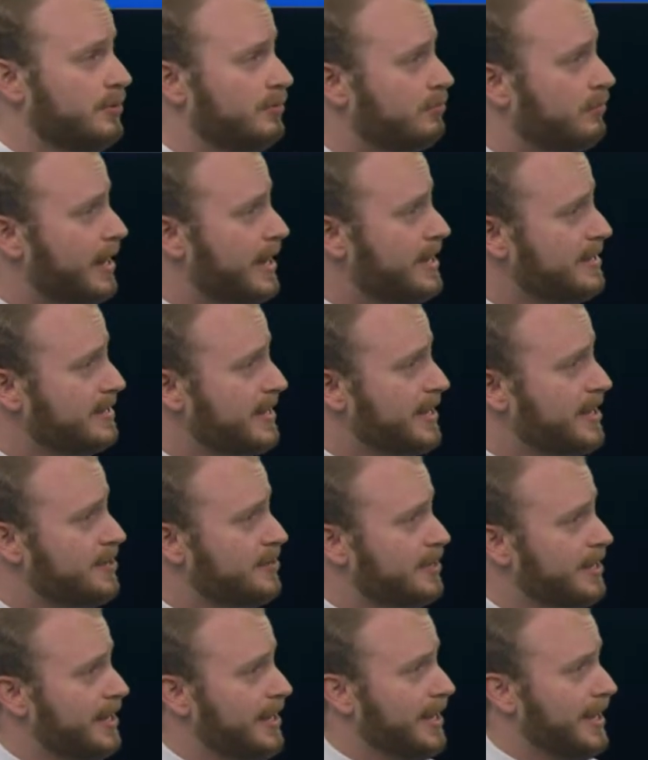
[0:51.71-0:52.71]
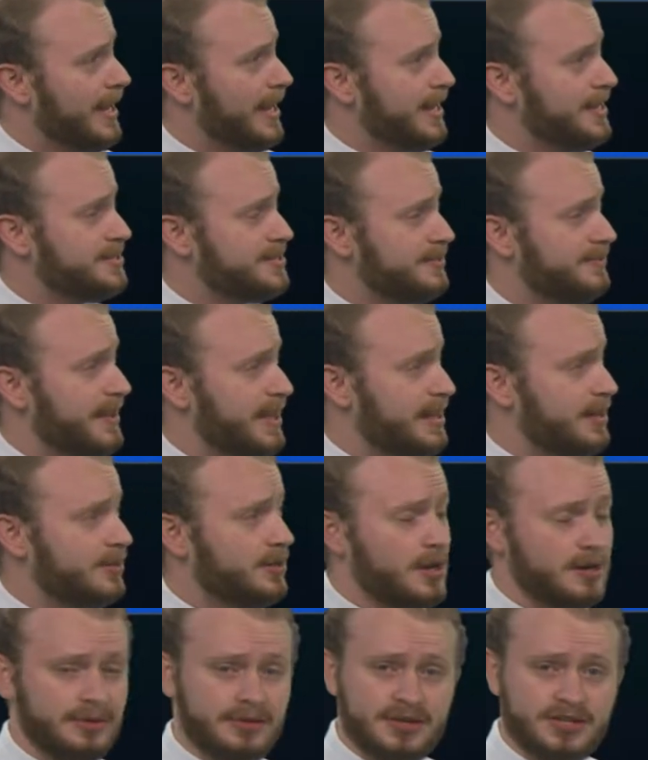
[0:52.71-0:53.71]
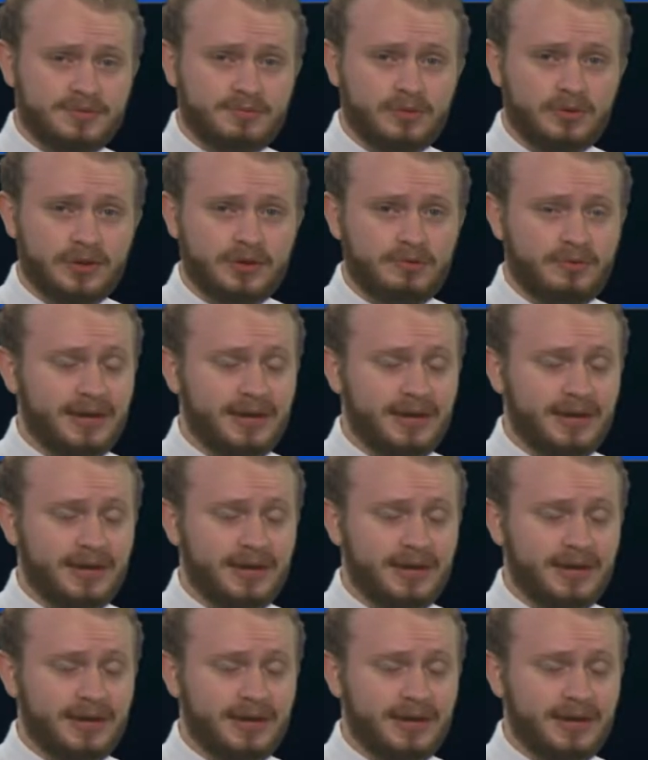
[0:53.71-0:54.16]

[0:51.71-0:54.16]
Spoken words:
Right now, as of 8 o'clock this morning,